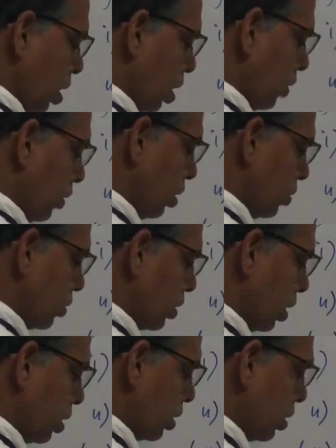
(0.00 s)
equal to
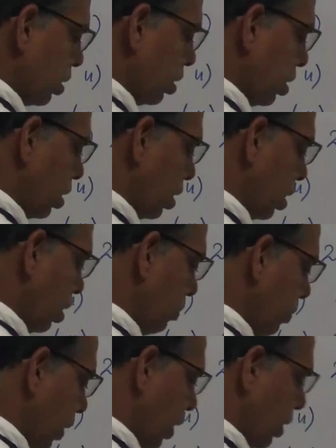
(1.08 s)
6
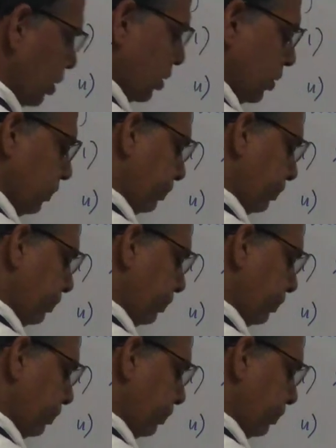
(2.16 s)
implies